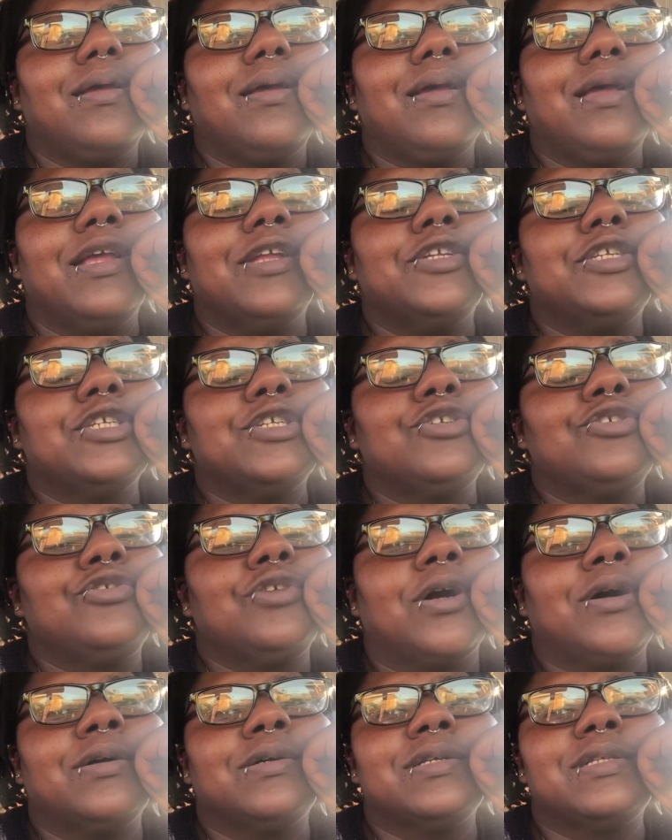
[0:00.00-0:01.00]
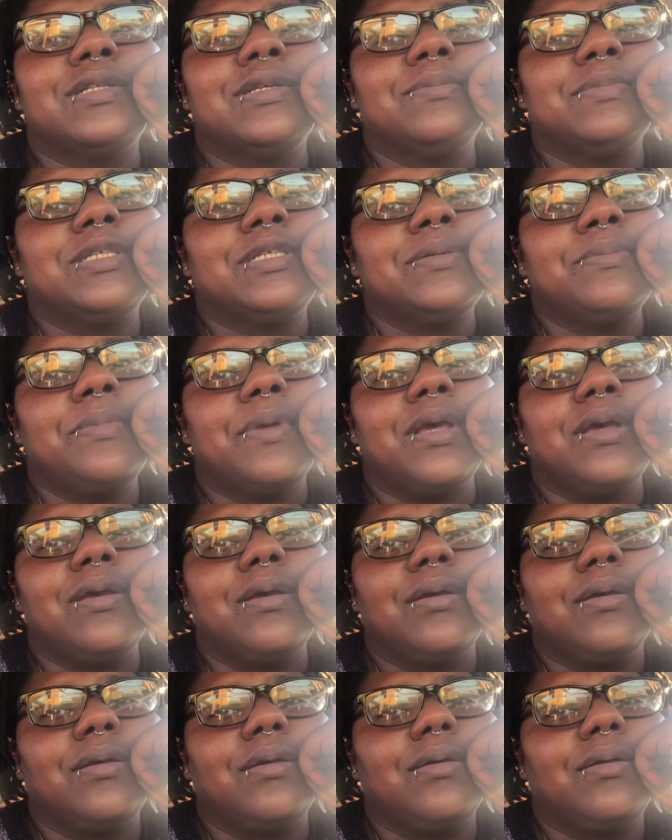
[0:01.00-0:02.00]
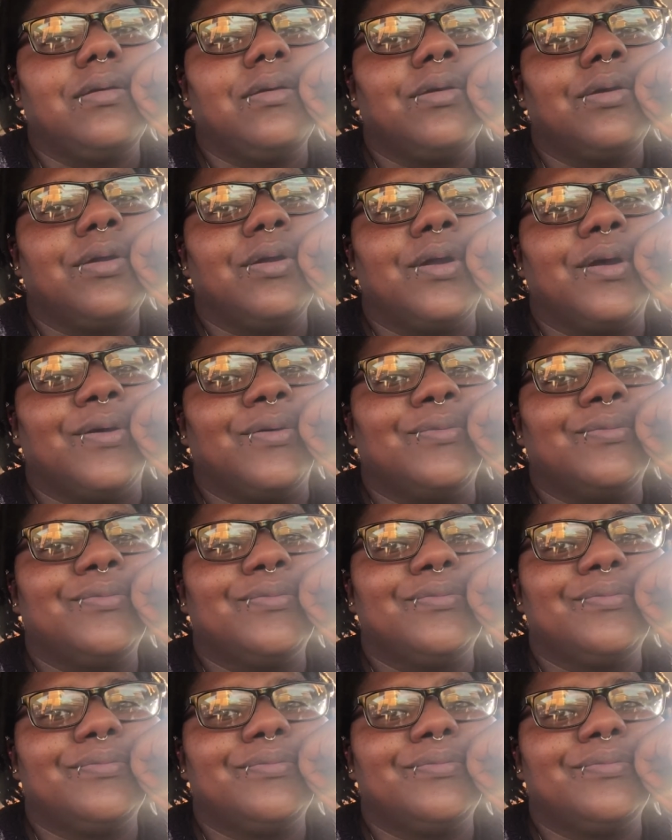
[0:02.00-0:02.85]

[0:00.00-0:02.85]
it just draws them to me, you know.